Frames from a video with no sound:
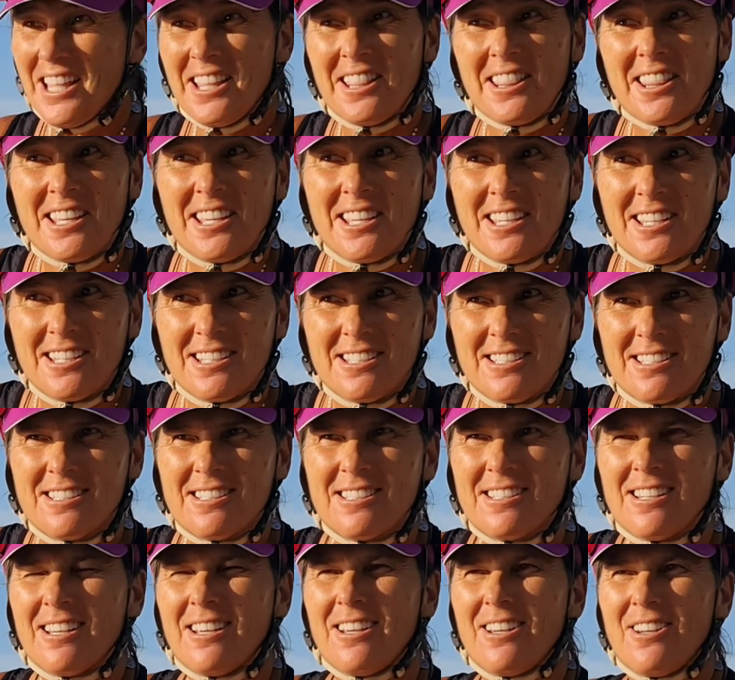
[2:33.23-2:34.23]
The thing is,
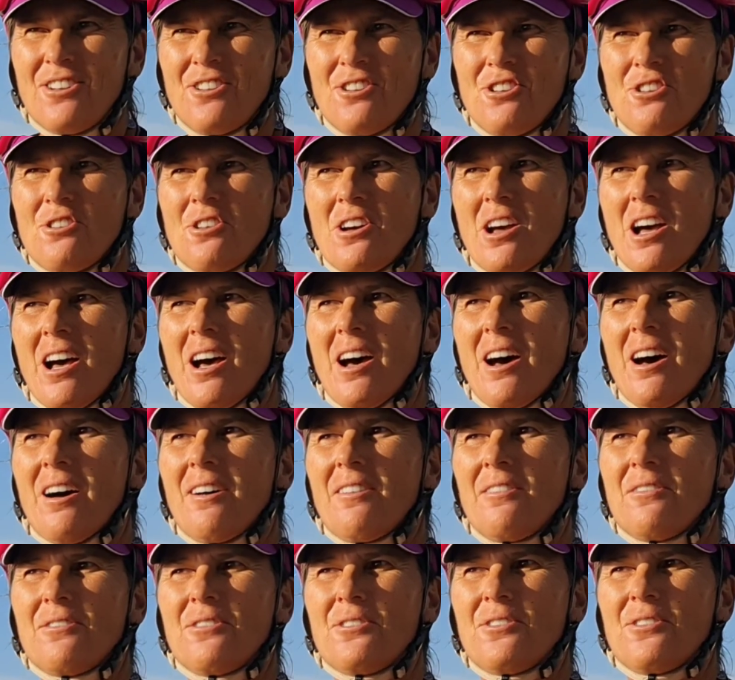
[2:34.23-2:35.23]
you
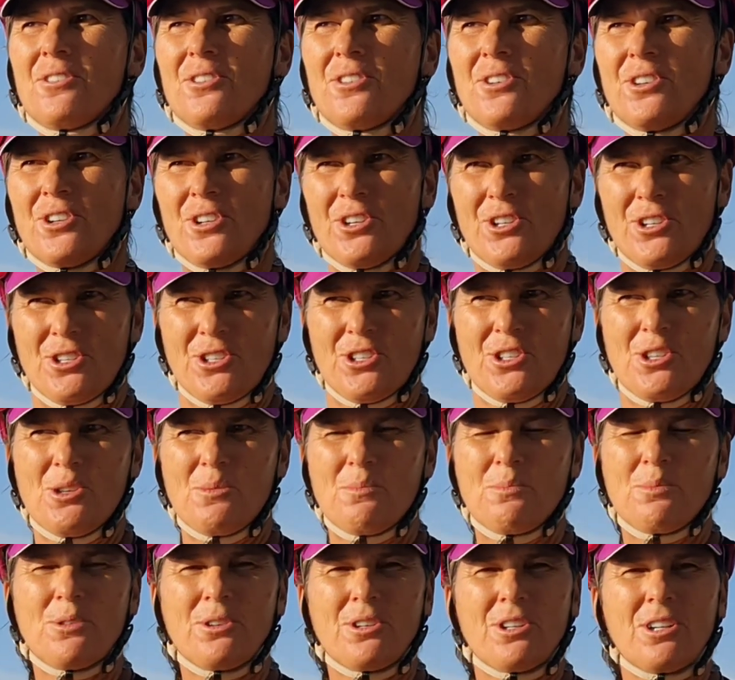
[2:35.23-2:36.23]
have to
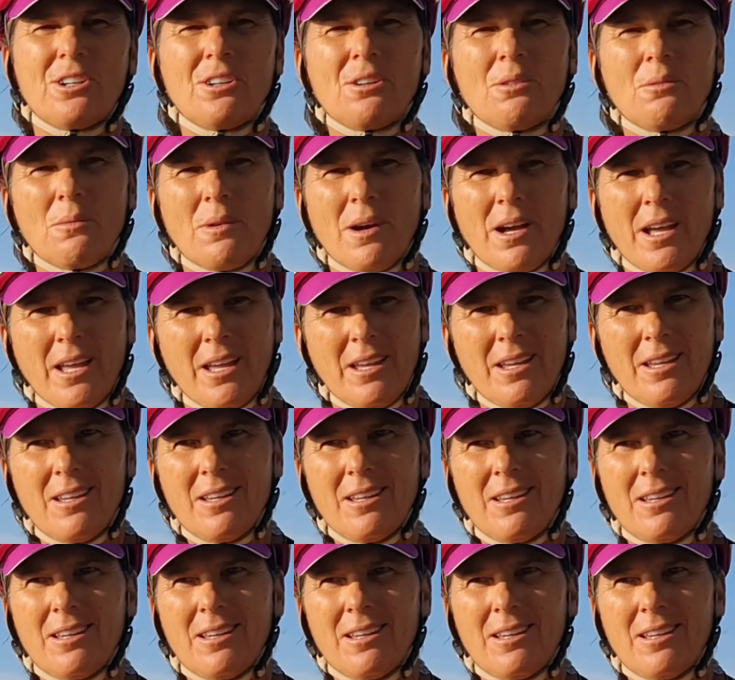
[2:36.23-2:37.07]
put it away